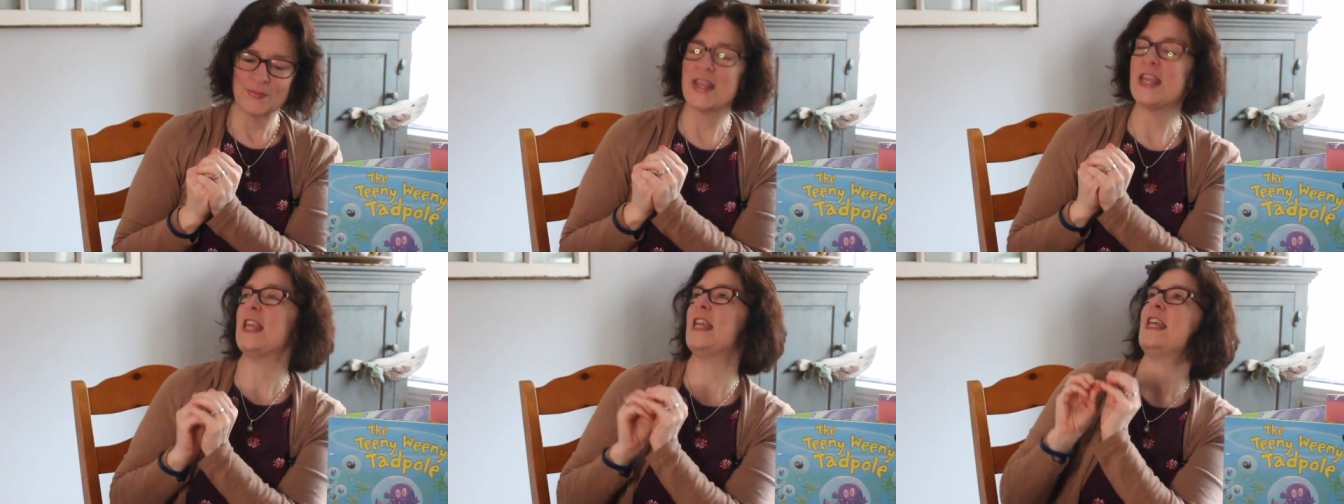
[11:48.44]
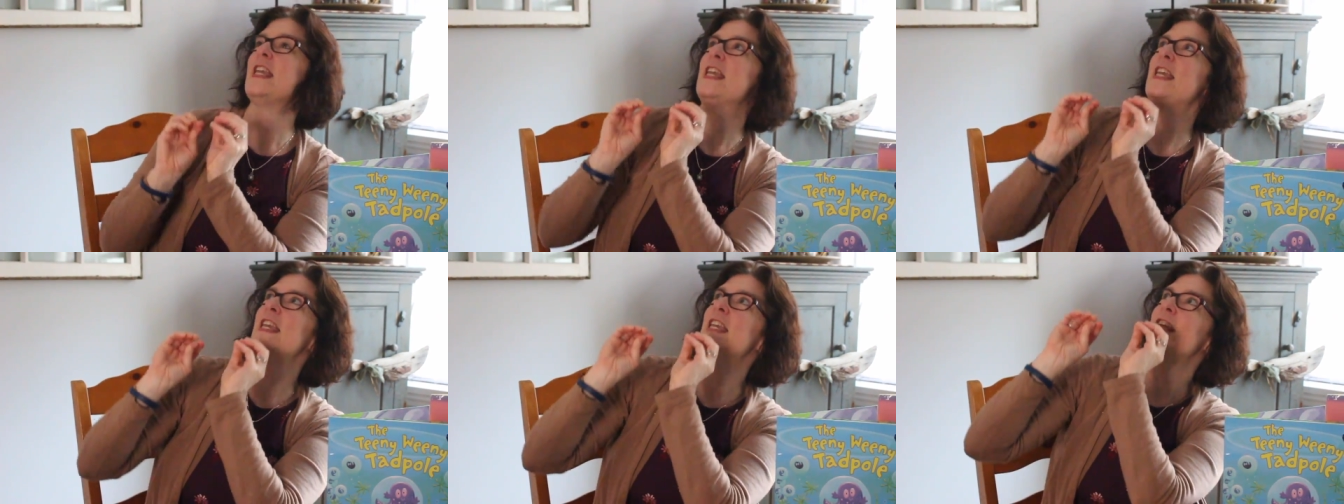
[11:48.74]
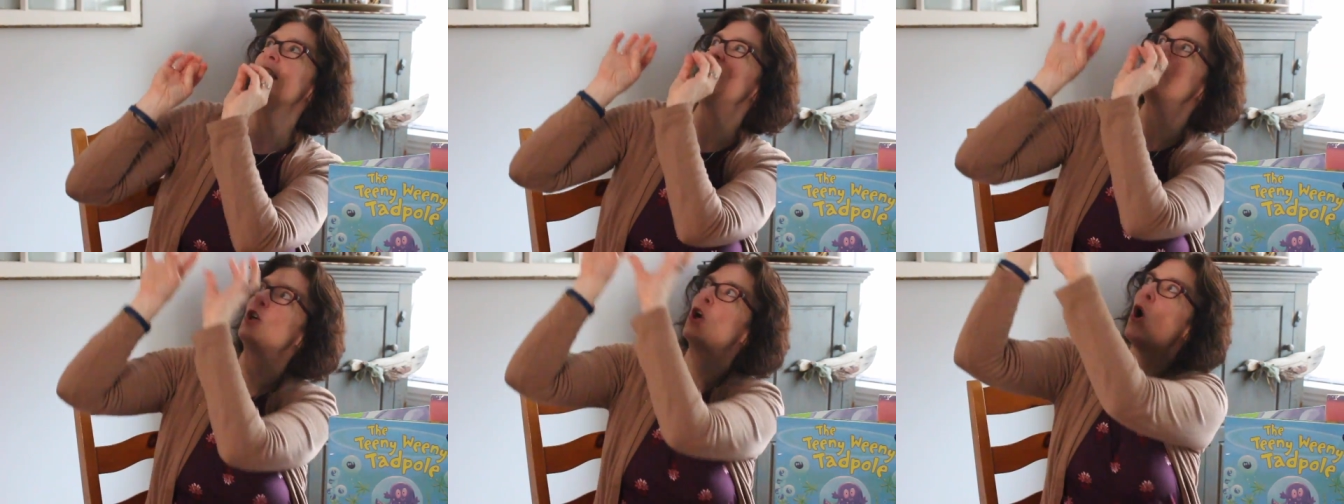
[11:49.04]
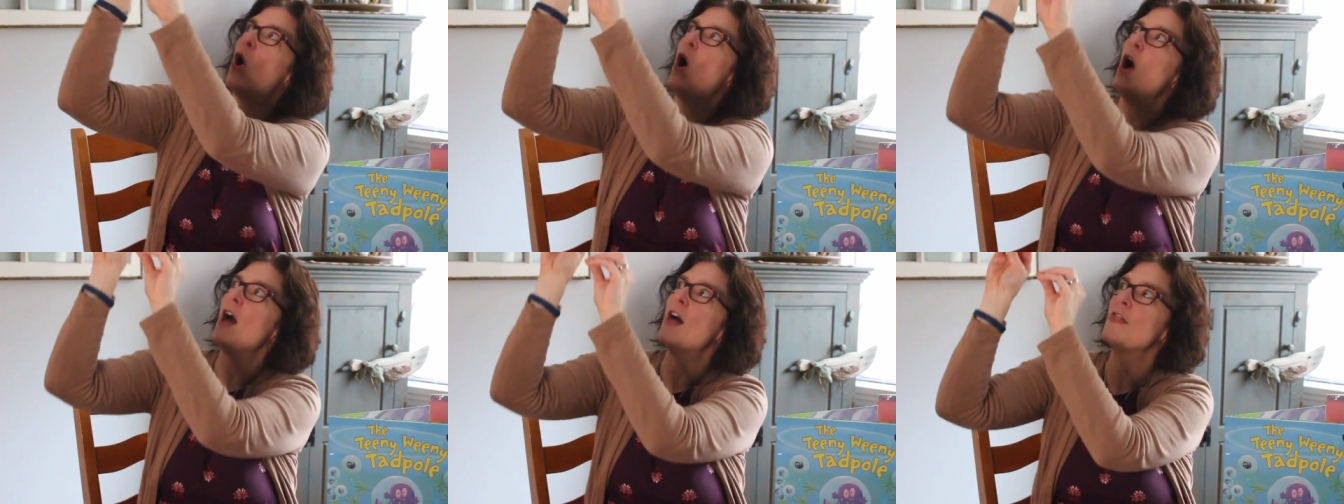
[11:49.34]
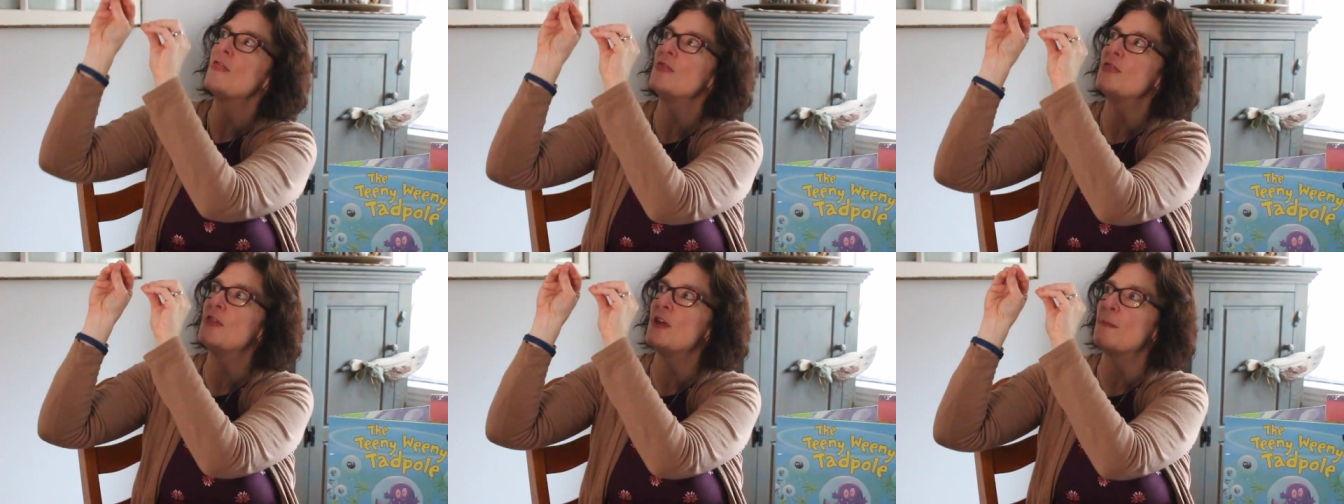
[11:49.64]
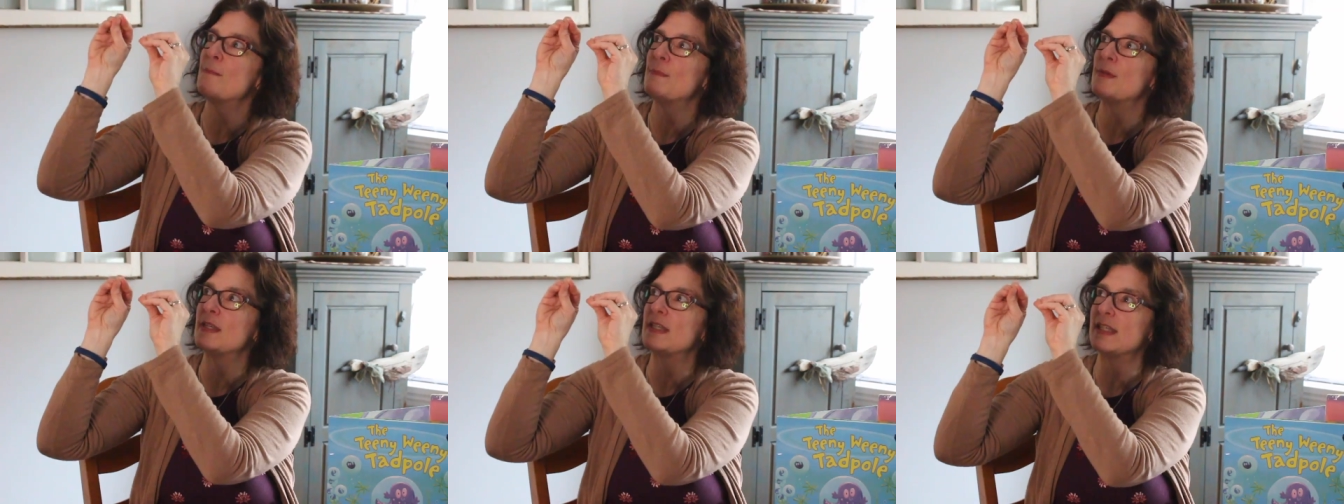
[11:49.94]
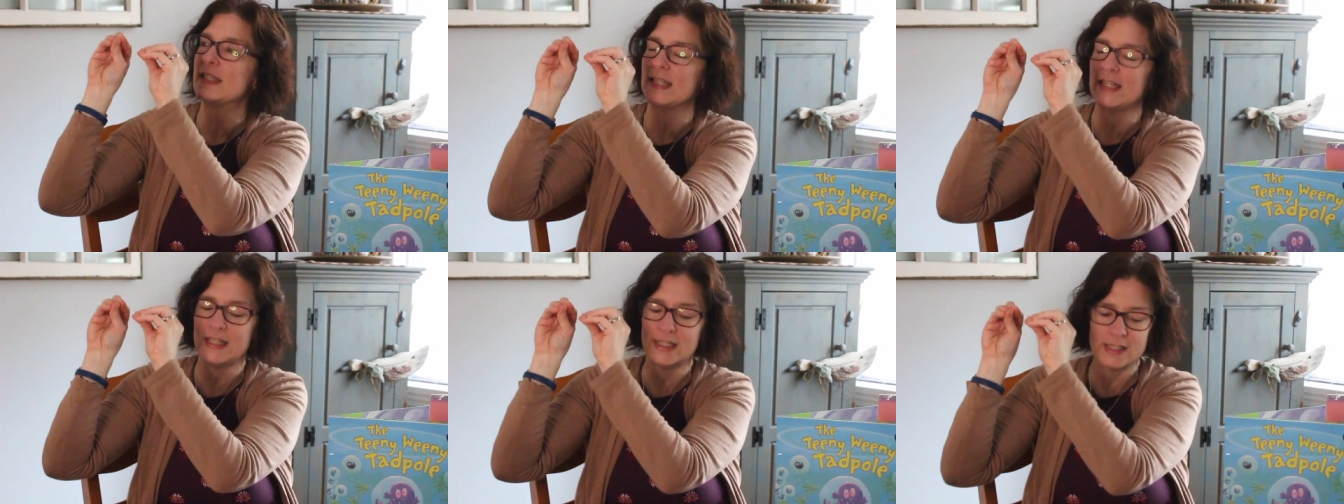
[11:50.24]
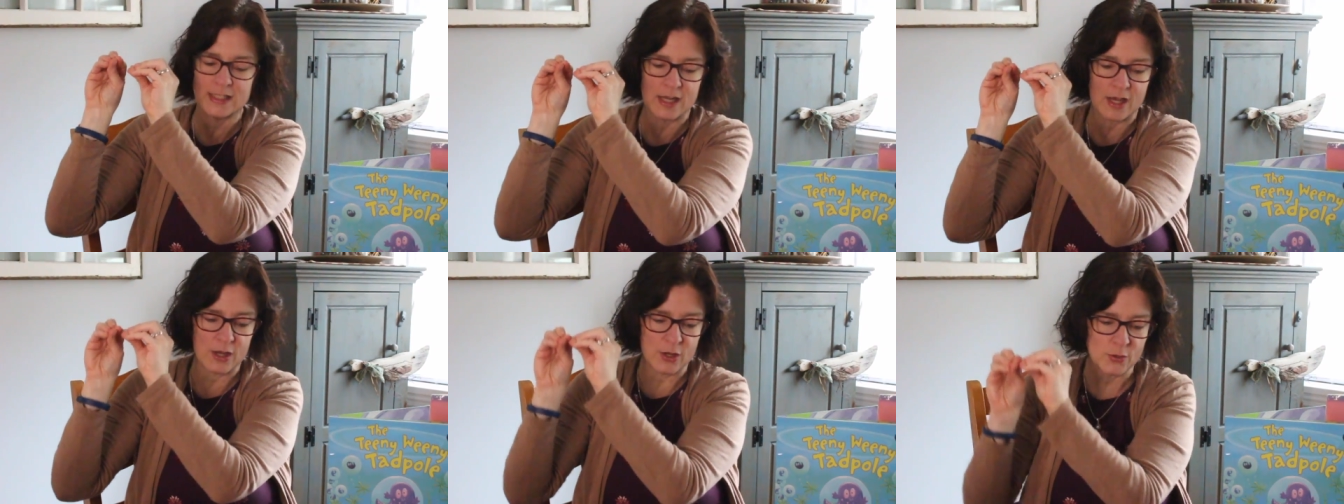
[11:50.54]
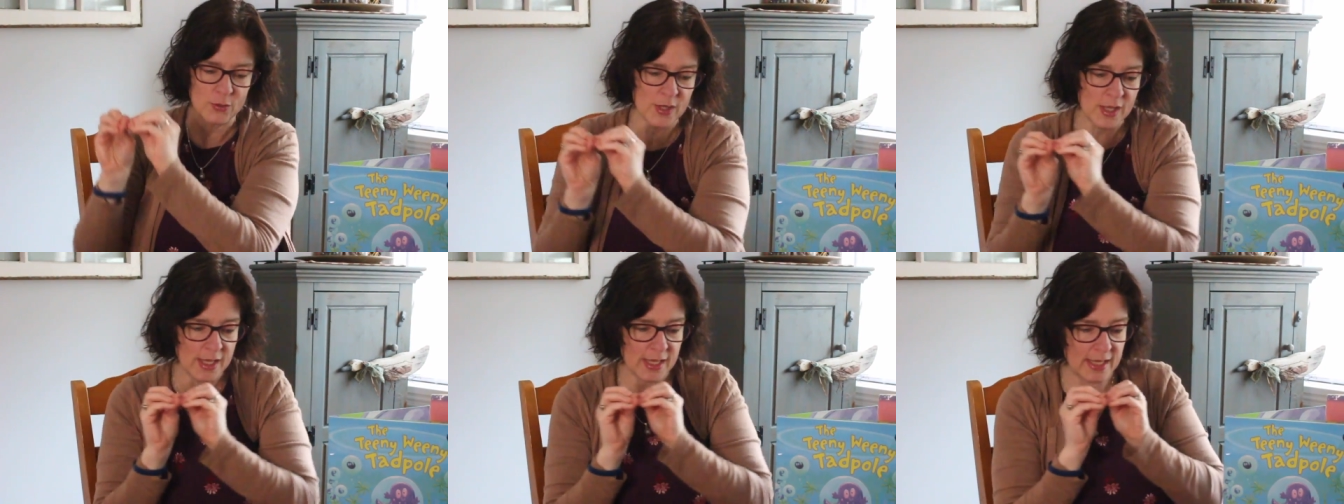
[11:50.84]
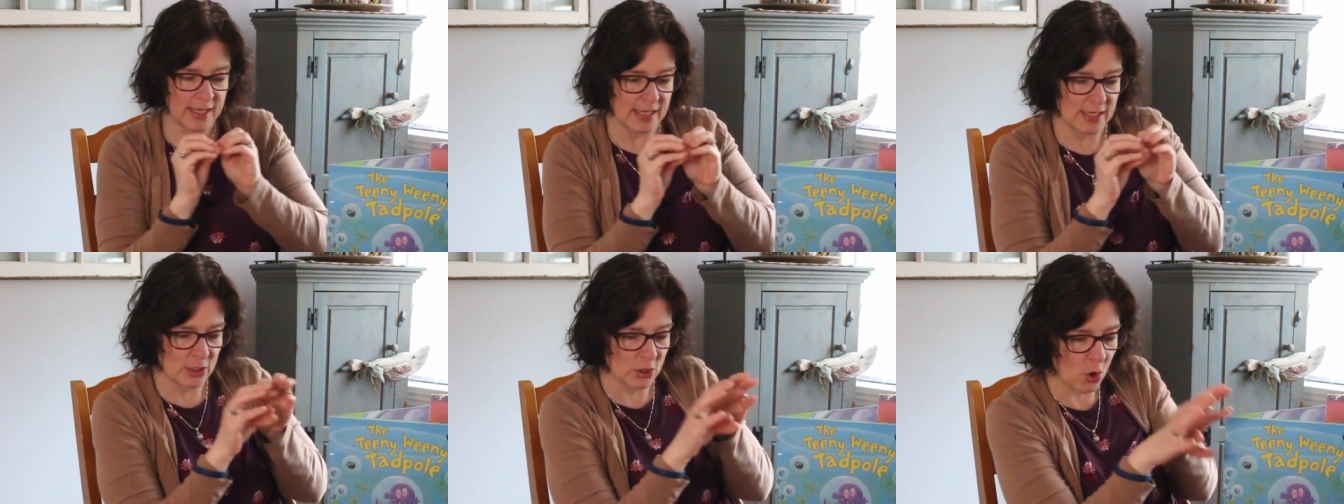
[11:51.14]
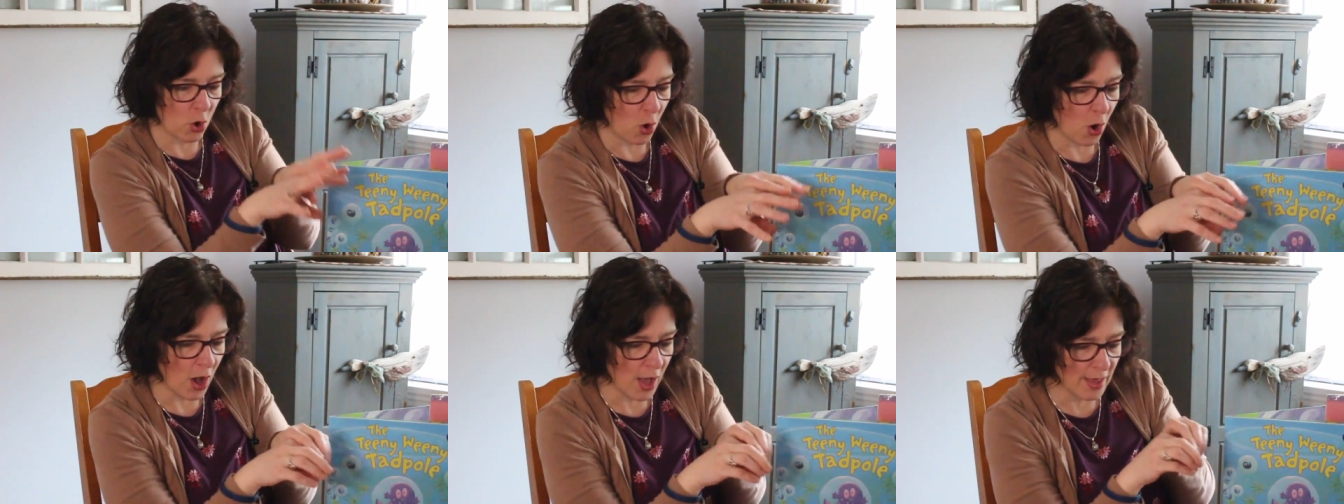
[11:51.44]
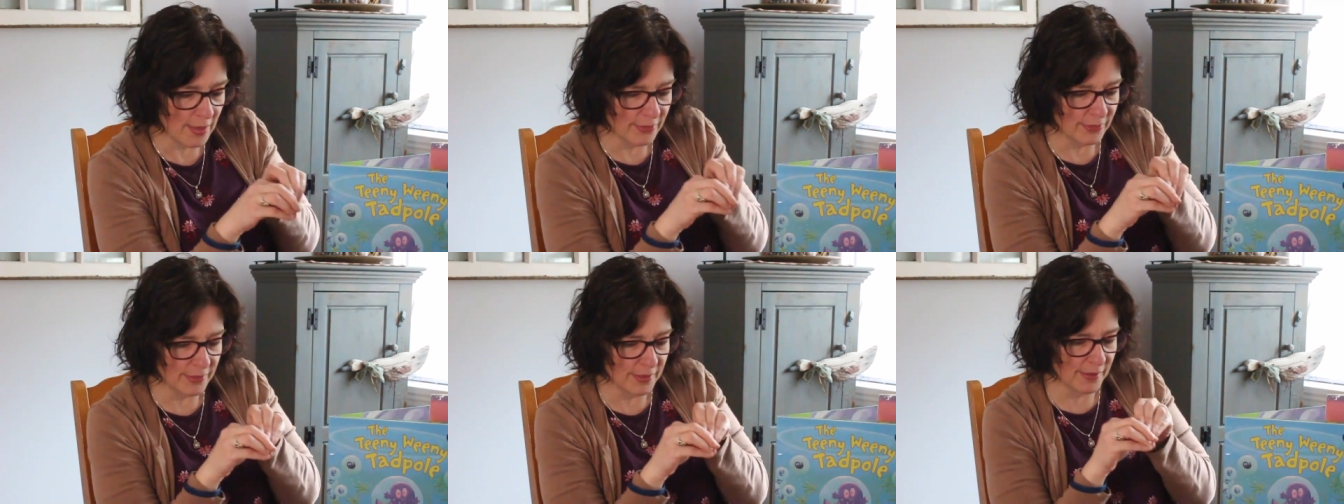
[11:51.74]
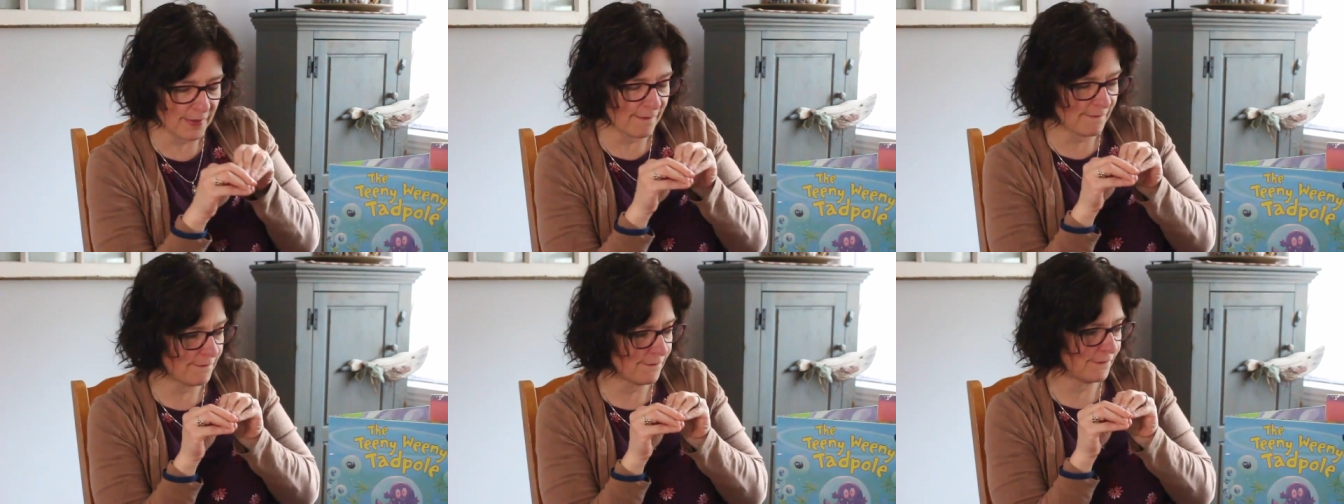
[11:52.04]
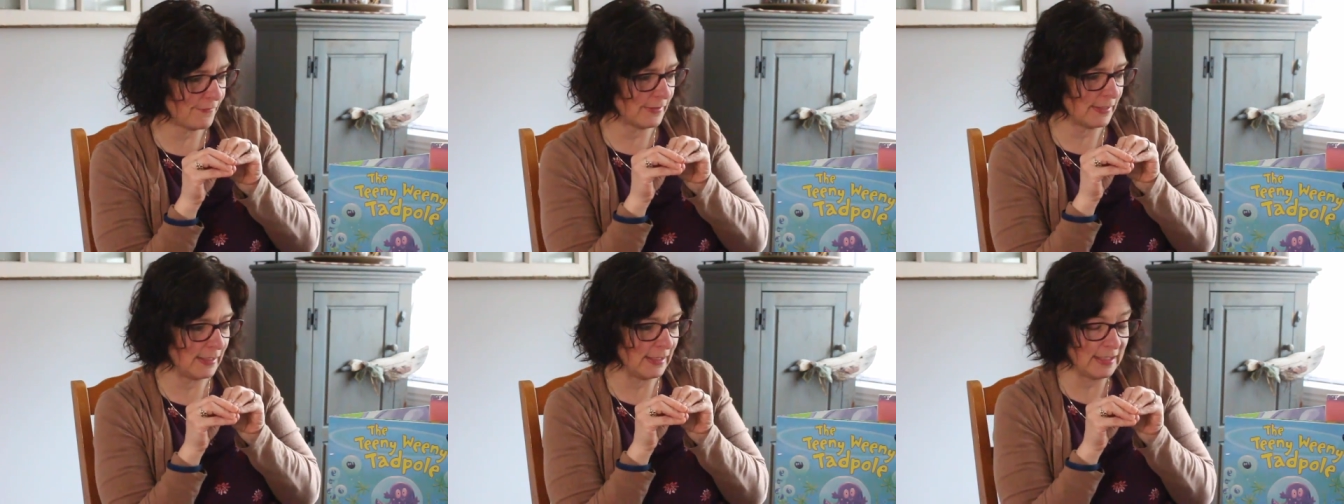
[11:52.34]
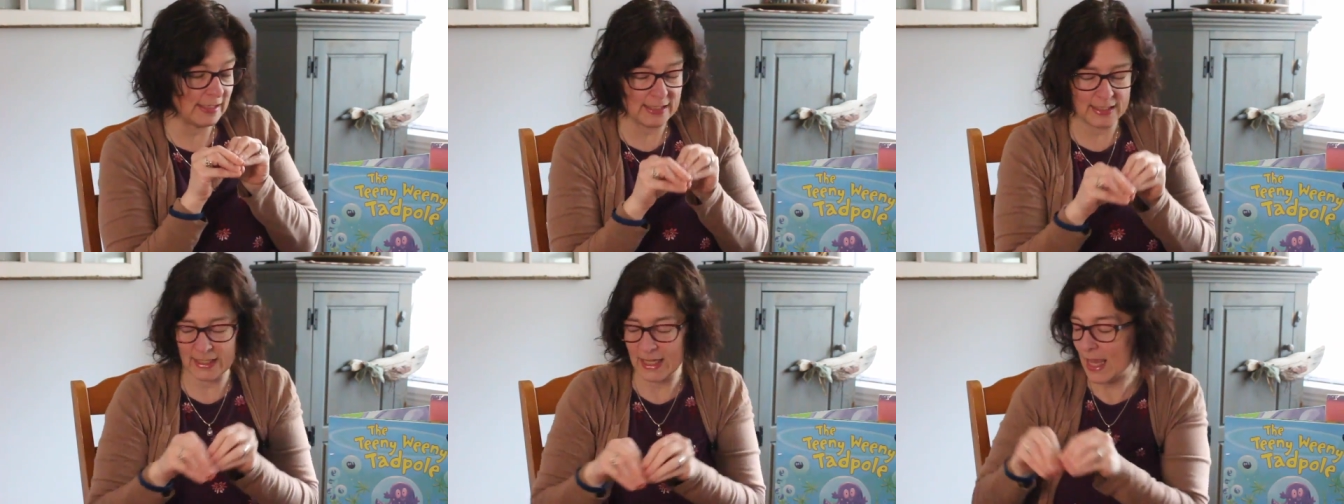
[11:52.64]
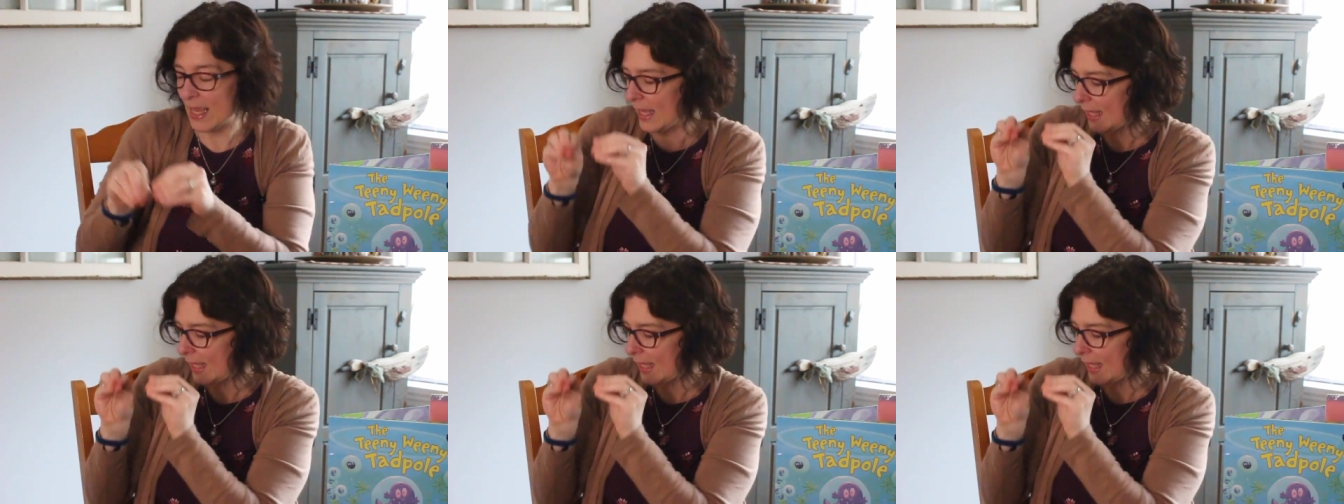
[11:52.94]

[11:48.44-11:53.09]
He caught the mosquito, he caught the flea,